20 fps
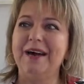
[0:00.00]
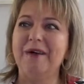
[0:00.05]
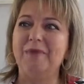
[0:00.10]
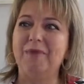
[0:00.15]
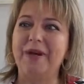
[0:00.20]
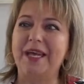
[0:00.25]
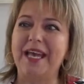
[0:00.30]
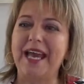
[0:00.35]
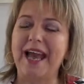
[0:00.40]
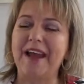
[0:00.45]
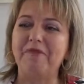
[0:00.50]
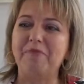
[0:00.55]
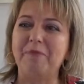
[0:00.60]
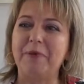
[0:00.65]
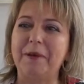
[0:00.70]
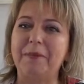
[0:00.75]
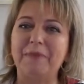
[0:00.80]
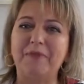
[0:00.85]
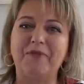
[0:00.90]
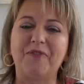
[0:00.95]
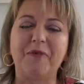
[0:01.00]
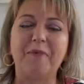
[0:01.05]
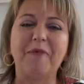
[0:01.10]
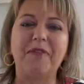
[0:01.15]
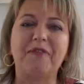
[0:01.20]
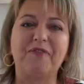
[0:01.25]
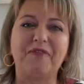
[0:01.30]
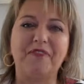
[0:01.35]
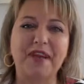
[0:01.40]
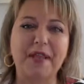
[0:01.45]
We have people from the
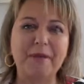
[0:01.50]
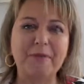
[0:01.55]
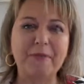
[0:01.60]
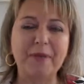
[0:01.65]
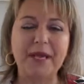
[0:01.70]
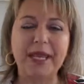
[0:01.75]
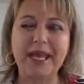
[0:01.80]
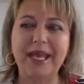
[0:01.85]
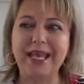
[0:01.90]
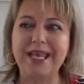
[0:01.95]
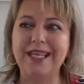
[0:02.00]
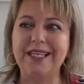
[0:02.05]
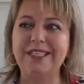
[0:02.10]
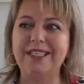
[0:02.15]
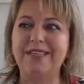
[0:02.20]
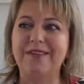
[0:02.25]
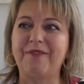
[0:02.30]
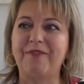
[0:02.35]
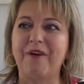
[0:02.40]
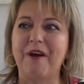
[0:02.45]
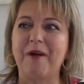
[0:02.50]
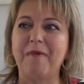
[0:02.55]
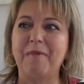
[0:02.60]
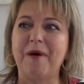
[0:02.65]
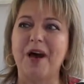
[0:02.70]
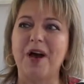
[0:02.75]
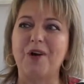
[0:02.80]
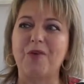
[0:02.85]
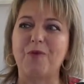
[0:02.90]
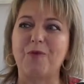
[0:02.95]
Philippines, from
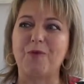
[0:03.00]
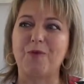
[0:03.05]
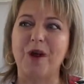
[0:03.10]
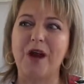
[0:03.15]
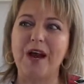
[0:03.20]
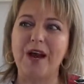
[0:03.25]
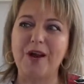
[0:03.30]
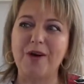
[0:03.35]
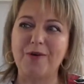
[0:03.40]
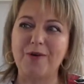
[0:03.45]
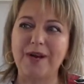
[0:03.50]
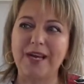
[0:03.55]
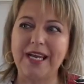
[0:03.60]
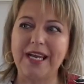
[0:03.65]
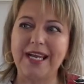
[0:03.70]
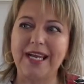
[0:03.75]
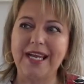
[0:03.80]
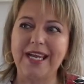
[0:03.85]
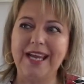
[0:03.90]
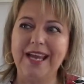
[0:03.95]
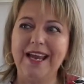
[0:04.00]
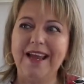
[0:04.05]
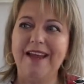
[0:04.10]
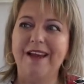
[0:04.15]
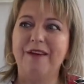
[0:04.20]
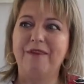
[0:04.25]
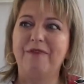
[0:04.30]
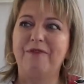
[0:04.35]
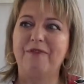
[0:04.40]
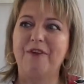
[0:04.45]
Harare,
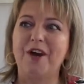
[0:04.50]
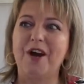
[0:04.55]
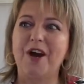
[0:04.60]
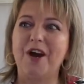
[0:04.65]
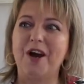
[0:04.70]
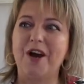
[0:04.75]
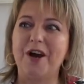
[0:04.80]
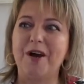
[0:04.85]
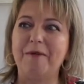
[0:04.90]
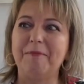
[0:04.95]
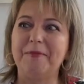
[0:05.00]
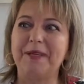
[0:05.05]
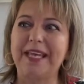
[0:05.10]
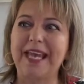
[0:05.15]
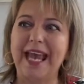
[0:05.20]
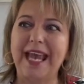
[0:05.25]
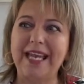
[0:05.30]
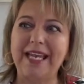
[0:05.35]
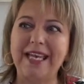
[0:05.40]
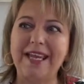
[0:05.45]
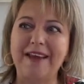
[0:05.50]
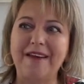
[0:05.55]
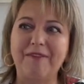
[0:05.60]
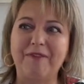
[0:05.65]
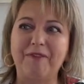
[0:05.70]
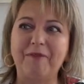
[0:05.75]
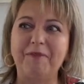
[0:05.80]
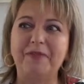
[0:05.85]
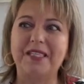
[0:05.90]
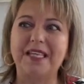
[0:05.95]
from Kenya,
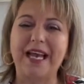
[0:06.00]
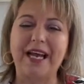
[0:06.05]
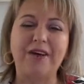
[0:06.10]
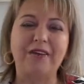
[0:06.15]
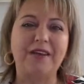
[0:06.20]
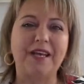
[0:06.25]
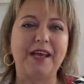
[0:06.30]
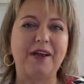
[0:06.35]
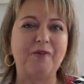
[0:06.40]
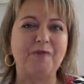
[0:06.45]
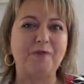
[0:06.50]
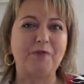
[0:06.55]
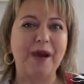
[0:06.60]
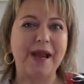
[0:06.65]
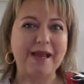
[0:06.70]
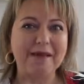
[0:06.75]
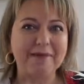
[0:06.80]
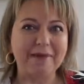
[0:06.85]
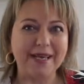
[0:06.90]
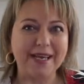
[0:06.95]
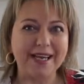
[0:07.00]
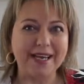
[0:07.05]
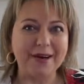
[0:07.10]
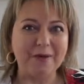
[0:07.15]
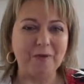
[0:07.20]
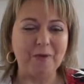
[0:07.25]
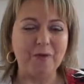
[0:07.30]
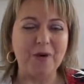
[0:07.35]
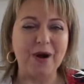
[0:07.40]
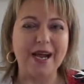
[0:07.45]
from Saudi Arabia.
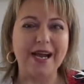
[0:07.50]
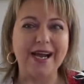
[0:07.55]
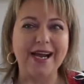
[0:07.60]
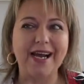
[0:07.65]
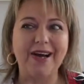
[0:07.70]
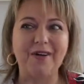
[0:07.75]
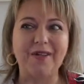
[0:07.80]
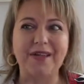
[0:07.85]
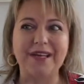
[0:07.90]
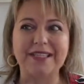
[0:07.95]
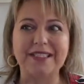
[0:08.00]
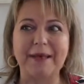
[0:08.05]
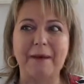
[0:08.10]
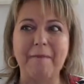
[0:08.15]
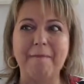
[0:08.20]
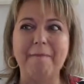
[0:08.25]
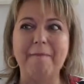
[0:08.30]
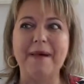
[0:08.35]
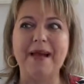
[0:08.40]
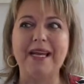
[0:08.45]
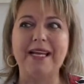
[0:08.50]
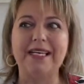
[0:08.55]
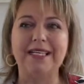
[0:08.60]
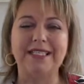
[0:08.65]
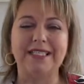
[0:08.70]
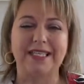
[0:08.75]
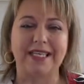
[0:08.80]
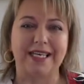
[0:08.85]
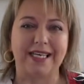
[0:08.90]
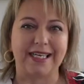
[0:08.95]
Wow, that's
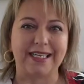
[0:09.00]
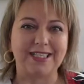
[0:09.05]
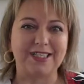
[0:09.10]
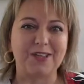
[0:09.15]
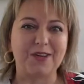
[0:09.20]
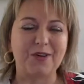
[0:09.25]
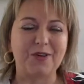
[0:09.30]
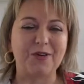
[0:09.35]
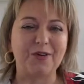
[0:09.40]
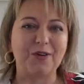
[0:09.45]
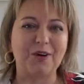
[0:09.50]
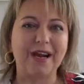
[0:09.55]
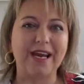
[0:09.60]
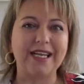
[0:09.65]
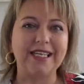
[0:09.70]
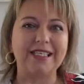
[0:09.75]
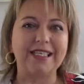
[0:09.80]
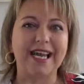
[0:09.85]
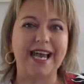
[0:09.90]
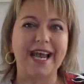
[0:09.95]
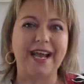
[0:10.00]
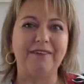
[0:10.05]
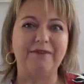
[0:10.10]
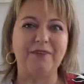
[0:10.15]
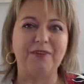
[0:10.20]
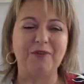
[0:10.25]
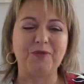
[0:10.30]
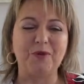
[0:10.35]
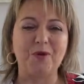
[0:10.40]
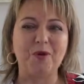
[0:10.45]
amazing. So great to have
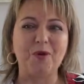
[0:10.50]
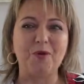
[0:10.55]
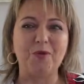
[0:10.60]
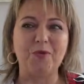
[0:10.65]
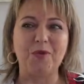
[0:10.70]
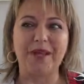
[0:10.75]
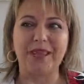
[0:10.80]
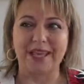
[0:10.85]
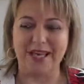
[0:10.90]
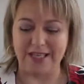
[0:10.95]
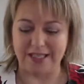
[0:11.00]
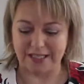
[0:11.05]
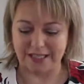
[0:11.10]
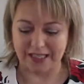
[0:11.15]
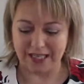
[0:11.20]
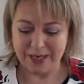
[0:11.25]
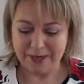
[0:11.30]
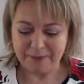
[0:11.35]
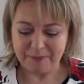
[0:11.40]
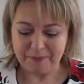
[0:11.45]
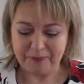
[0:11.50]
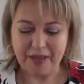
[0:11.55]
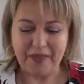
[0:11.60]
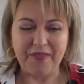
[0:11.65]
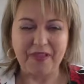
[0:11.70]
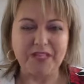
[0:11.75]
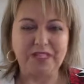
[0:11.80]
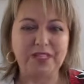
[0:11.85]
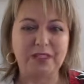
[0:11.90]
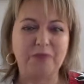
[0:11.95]
you all with us
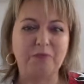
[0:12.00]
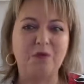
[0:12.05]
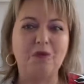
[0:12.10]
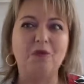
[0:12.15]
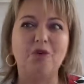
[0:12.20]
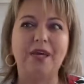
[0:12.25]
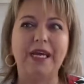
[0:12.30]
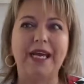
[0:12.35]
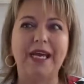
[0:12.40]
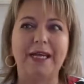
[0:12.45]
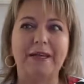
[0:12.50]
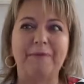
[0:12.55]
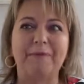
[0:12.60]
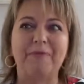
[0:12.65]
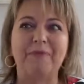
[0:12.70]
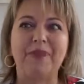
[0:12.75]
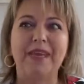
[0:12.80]
this morning.